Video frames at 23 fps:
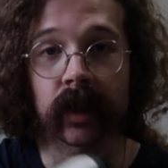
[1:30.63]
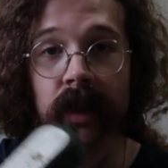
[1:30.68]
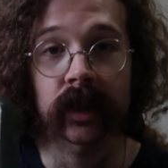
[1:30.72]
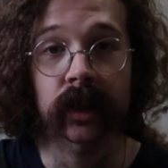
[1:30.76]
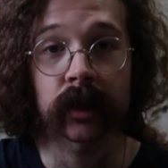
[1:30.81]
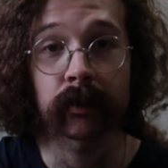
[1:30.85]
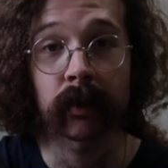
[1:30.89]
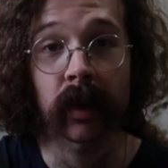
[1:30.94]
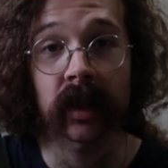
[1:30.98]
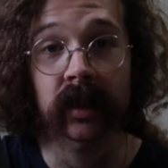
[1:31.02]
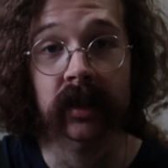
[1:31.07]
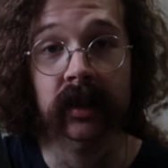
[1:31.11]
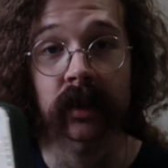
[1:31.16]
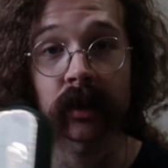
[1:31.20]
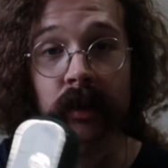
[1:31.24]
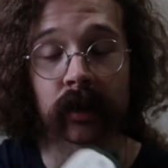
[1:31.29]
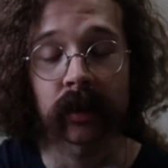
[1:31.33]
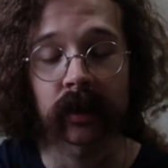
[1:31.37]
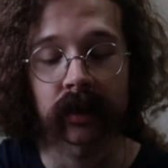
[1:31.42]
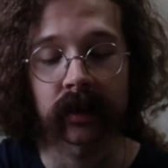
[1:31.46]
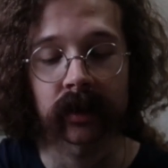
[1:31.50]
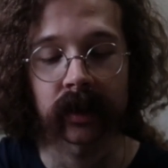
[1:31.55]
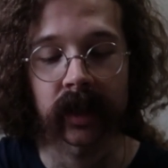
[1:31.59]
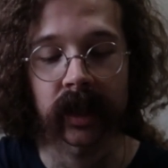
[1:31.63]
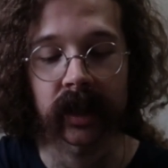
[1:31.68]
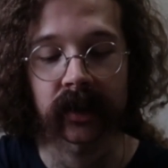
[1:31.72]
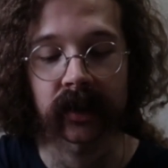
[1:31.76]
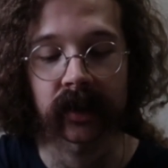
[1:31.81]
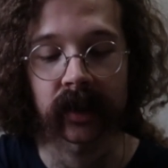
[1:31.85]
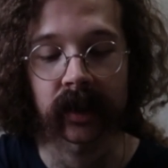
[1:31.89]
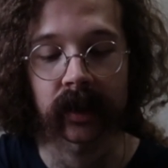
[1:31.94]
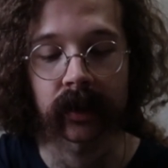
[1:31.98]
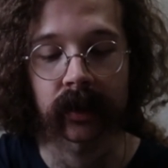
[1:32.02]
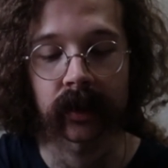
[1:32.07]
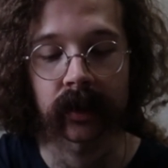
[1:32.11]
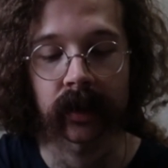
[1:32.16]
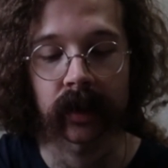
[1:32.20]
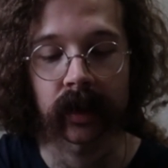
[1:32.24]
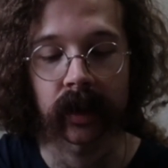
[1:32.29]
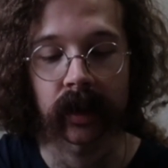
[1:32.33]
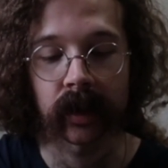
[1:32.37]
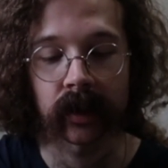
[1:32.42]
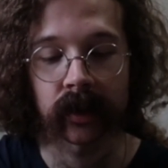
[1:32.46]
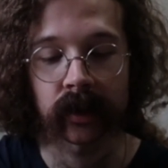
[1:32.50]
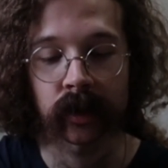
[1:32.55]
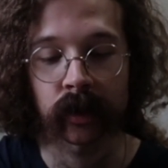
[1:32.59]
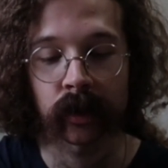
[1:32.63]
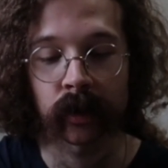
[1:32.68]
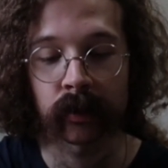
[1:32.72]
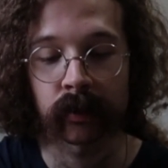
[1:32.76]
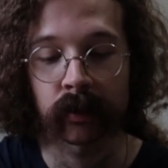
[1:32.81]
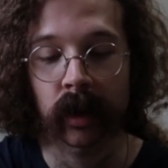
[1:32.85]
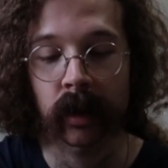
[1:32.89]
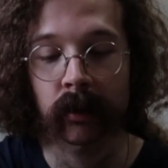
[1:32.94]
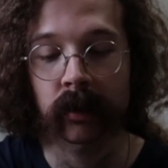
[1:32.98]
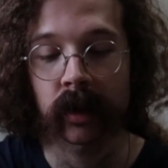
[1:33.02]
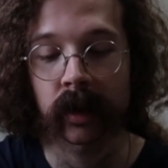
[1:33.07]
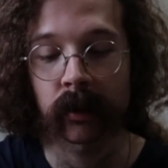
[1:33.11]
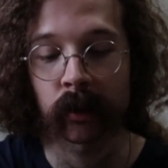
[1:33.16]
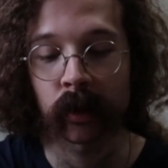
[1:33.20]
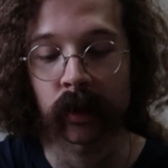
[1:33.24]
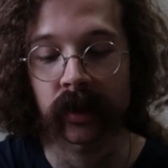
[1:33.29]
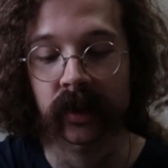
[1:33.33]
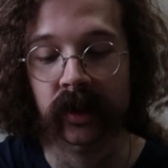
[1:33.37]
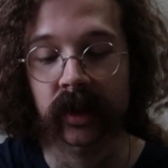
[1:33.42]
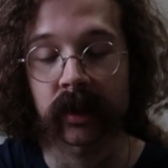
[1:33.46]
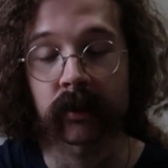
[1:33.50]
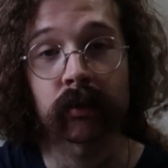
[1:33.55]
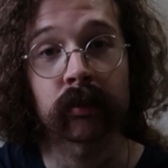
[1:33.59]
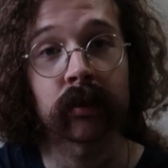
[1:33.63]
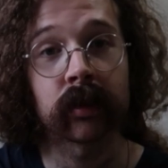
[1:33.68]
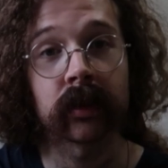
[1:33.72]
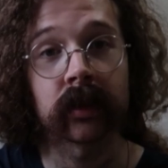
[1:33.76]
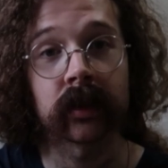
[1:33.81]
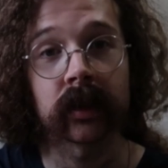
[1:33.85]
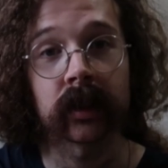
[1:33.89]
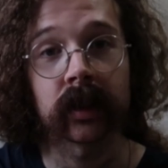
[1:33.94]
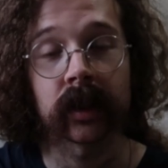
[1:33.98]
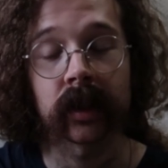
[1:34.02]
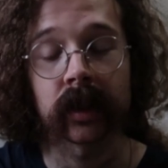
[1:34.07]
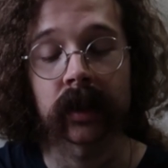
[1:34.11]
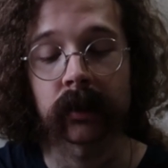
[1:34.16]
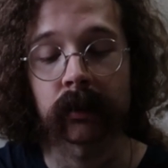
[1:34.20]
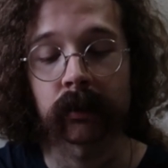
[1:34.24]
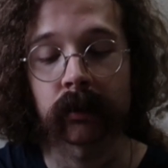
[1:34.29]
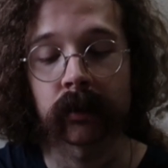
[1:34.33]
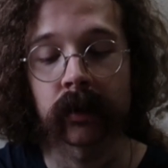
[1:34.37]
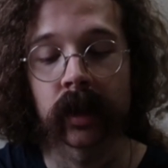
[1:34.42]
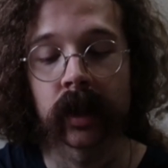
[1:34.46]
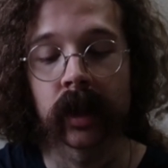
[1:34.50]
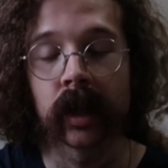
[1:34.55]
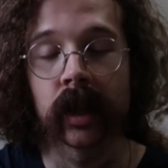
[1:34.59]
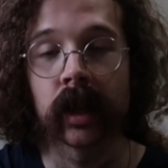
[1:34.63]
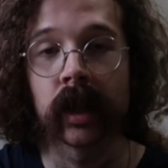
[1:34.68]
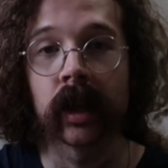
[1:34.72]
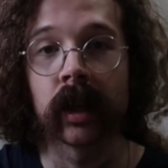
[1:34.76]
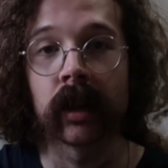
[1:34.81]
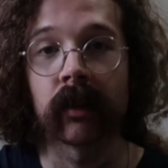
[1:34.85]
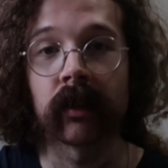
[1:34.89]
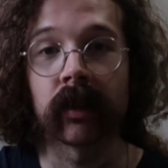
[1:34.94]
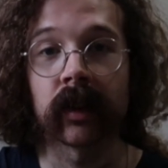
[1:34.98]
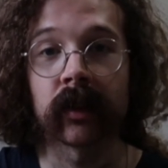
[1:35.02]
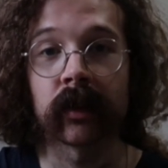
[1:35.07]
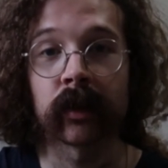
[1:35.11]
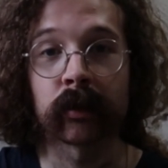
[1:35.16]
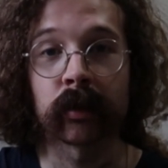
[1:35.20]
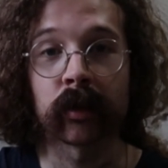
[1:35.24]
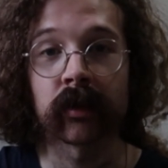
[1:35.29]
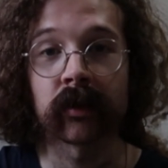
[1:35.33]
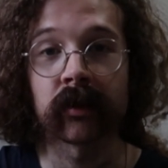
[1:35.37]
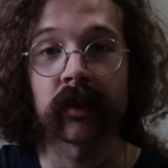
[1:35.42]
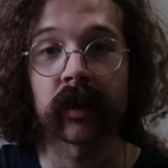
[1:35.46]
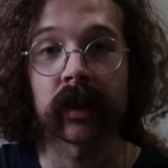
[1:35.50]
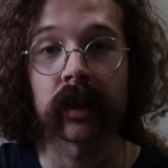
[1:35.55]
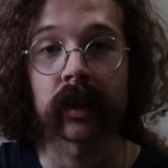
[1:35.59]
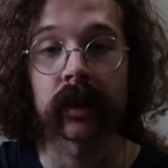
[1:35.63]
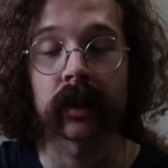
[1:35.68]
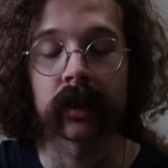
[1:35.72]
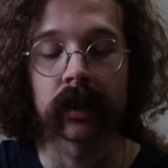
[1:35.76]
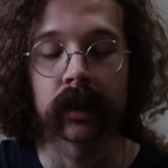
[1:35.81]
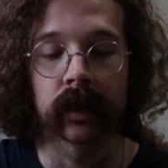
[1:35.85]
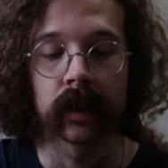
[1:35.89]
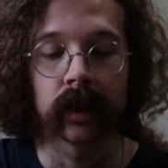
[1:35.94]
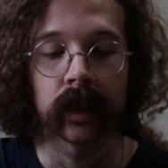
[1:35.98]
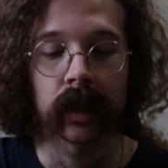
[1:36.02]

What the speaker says: spicy oil. That's it. So probably a more simple flavor profile.